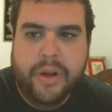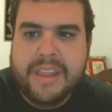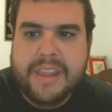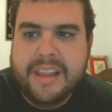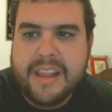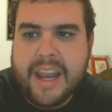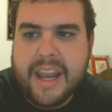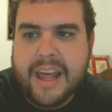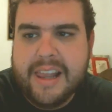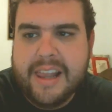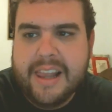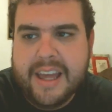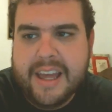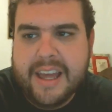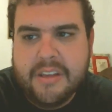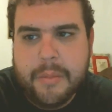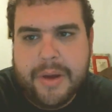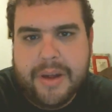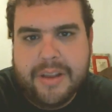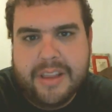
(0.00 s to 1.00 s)
thing that I
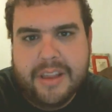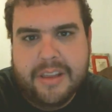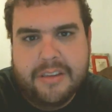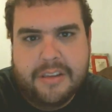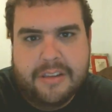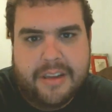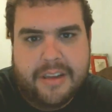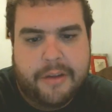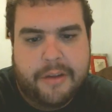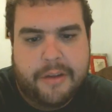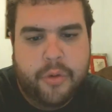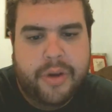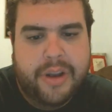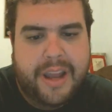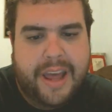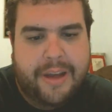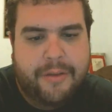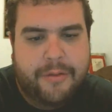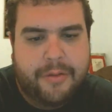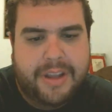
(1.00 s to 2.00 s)
liked about this is
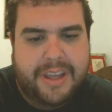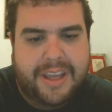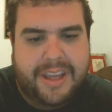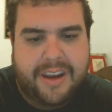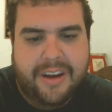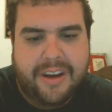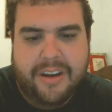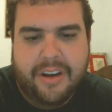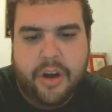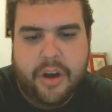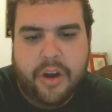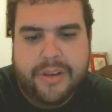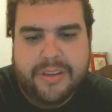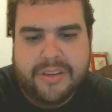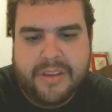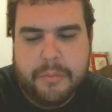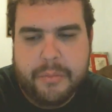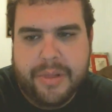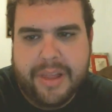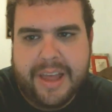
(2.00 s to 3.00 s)
everyone every year
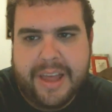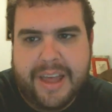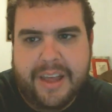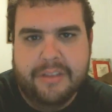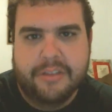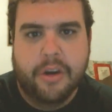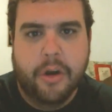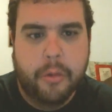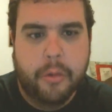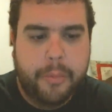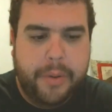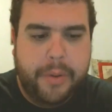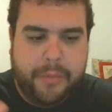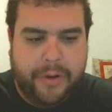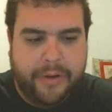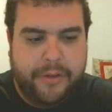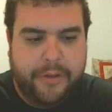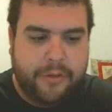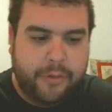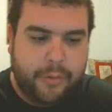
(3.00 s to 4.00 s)
always complains, oh, Big
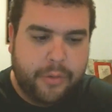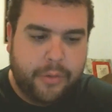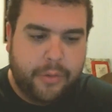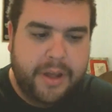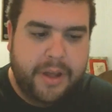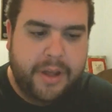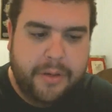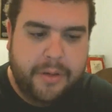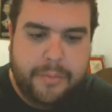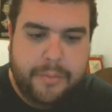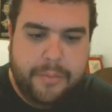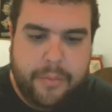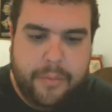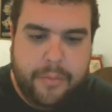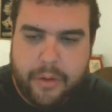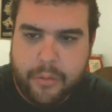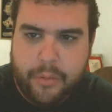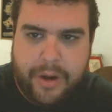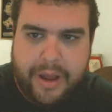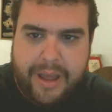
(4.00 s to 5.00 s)
Brother's
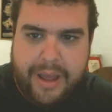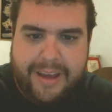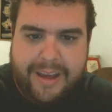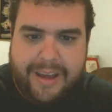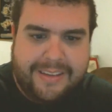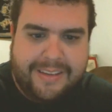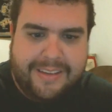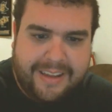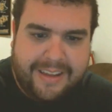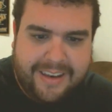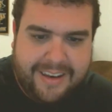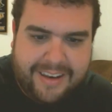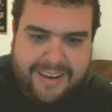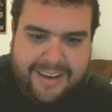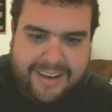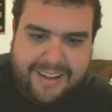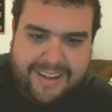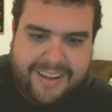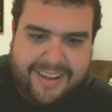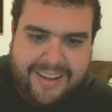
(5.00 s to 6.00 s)
rigged and
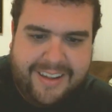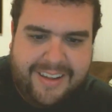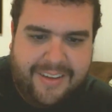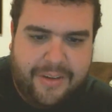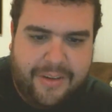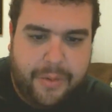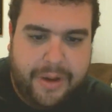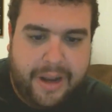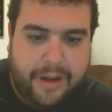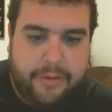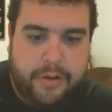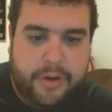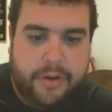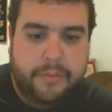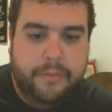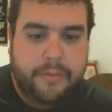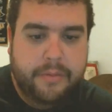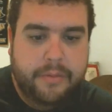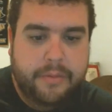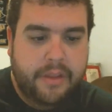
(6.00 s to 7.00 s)

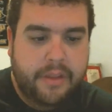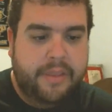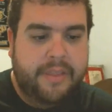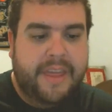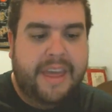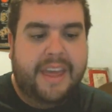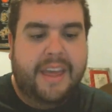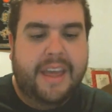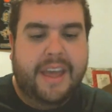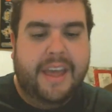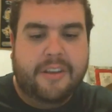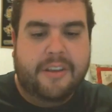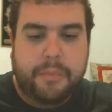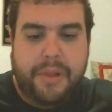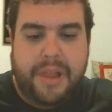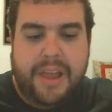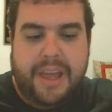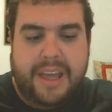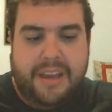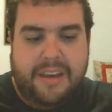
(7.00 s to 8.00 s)
whatever. They
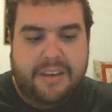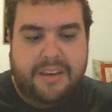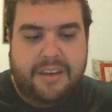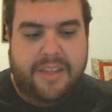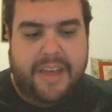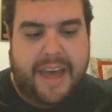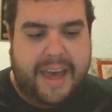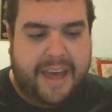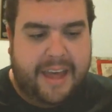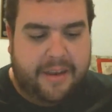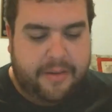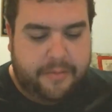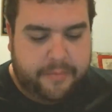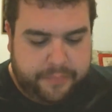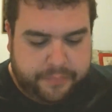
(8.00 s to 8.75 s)
explained that